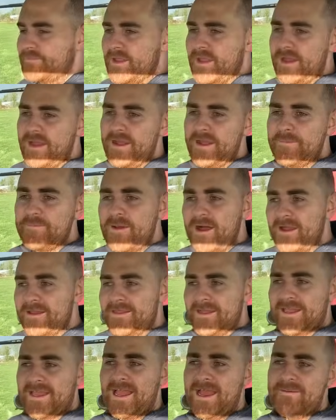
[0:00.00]
I had
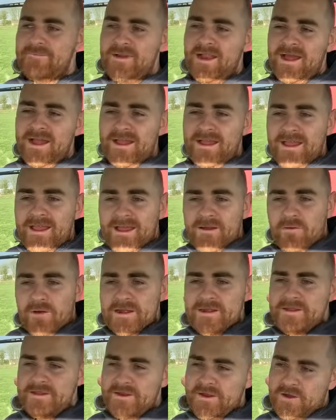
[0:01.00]
the camera,
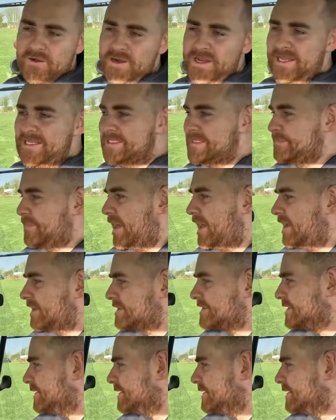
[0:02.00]
wasn't on a great spot.